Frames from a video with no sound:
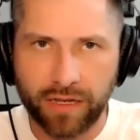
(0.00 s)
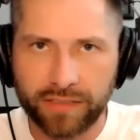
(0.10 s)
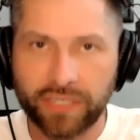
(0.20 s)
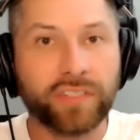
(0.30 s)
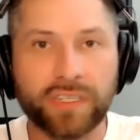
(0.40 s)

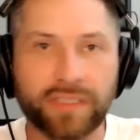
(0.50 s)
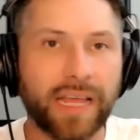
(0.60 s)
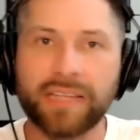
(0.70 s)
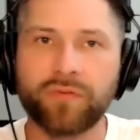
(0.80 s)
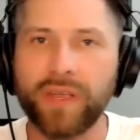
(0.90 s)

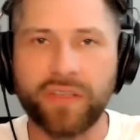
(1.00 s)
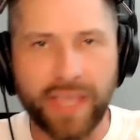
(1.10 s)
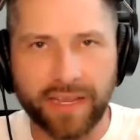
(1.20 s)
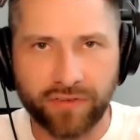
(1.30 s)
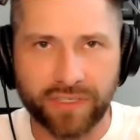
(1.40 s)
That's why you
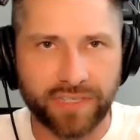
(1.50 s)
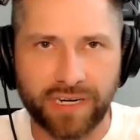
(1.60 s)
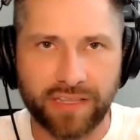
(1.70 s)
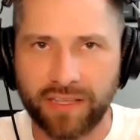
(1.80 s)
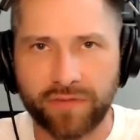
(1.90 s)
can't trust
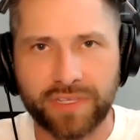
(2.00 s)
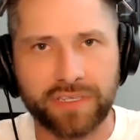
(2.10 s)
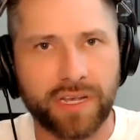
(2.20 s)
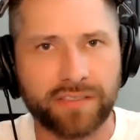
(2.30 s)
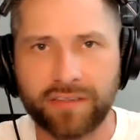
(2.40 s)
anything with the
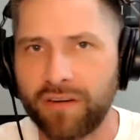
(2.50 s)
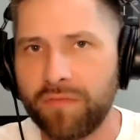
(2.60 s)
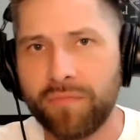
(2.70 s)
Jets. They're a